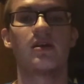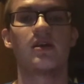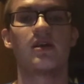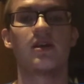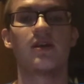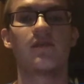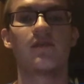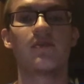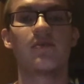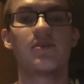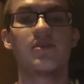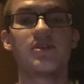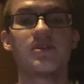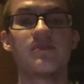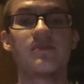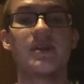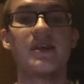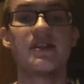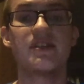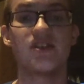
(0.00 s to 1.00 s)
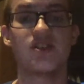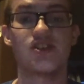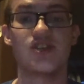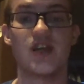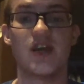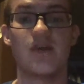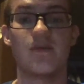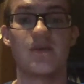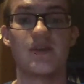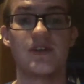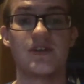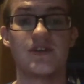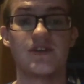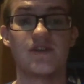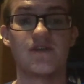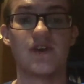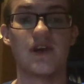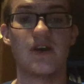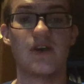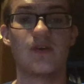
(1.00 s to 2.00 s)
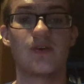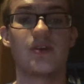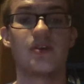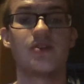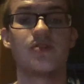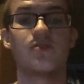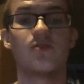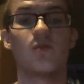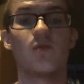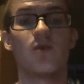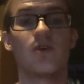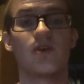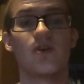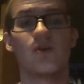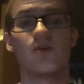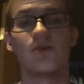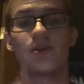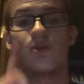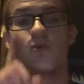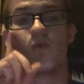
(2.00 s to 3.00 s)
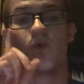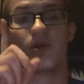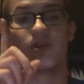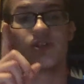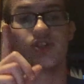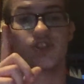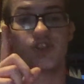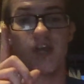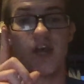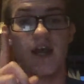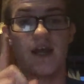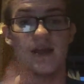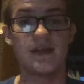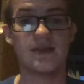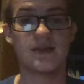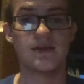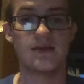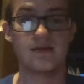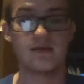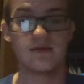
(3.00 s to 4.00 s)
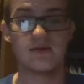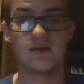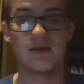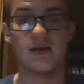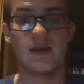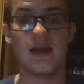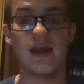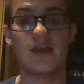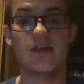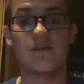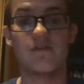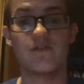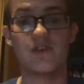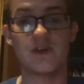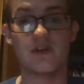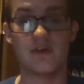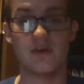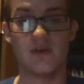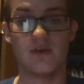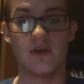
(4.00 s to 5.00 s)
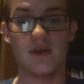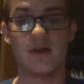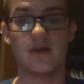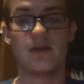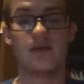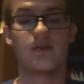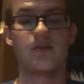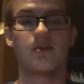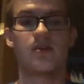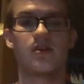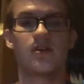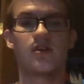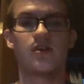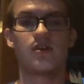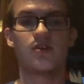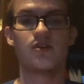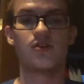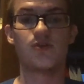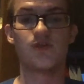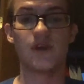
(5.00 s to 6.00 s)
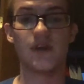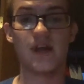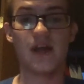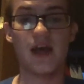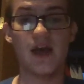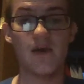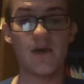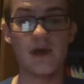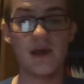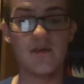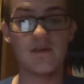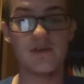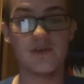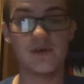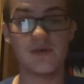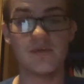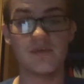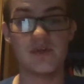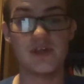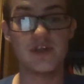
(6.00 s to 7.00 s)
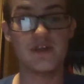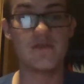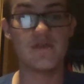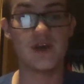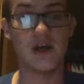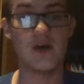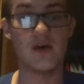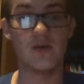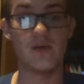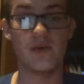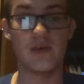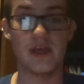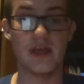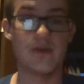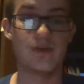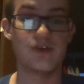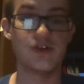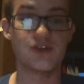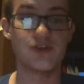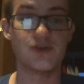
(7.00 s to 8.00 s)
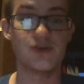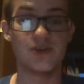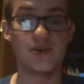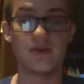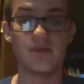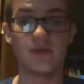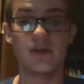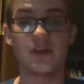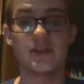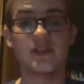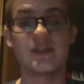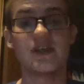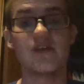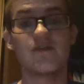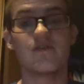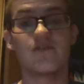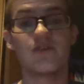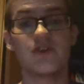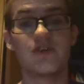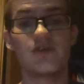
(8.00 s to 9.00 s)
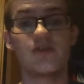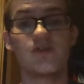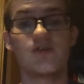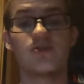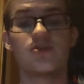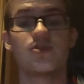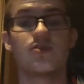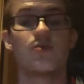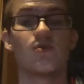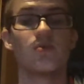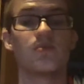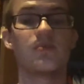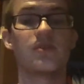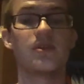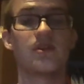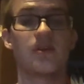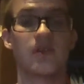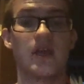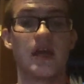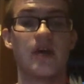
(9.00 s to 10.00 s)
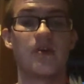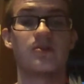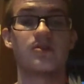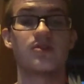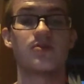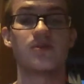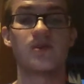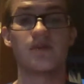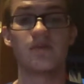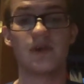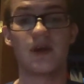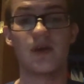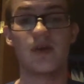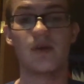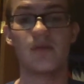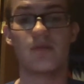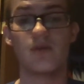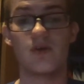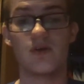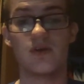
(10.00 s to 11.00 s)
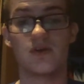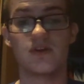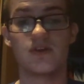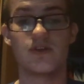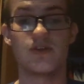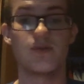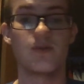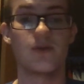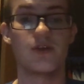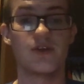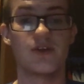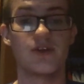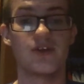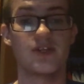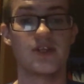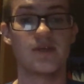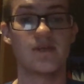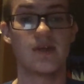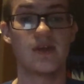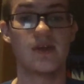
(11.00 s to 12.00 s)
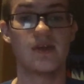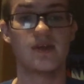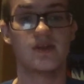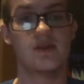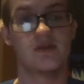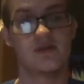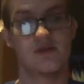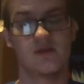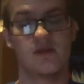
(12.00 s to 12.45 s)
If the person makes the shot when he is fouled, he is awarded only 1 shot at the free throw line. You can, however, be fouled without shooting, but instead of free throws, you will be allowed to inbound the ball to one of your teammates.